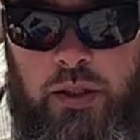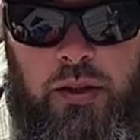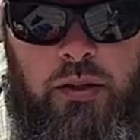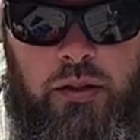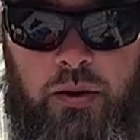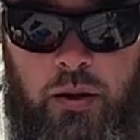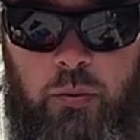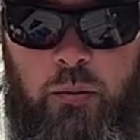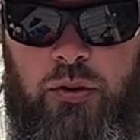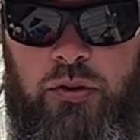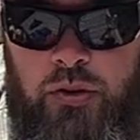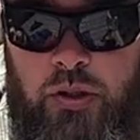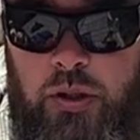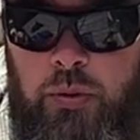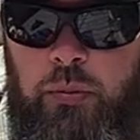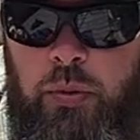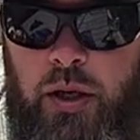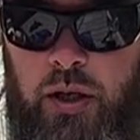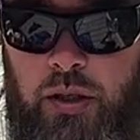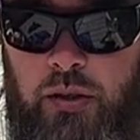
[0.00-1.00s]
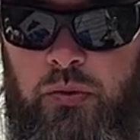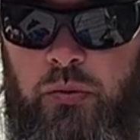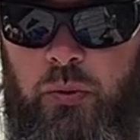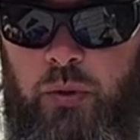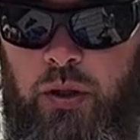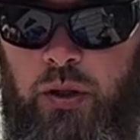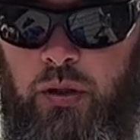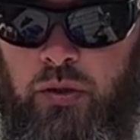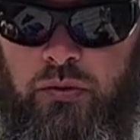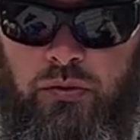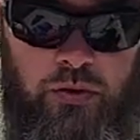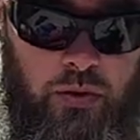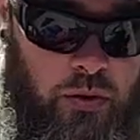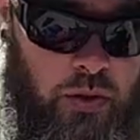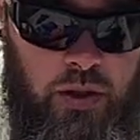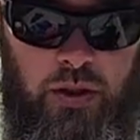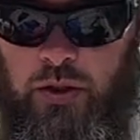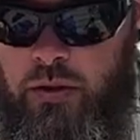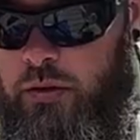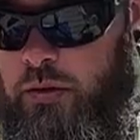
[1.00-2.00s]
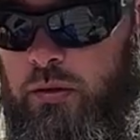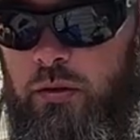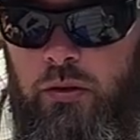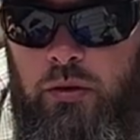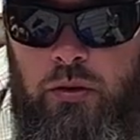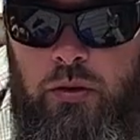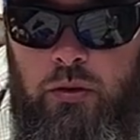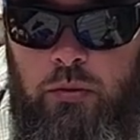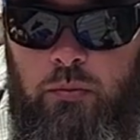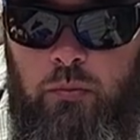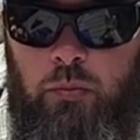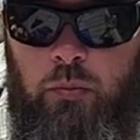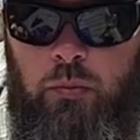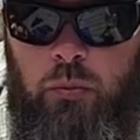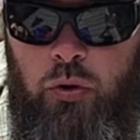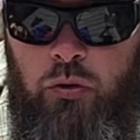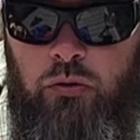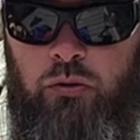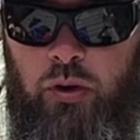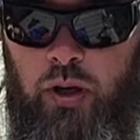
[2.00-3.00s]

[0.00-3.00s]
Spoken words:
then the double sleep pad as well, so I can move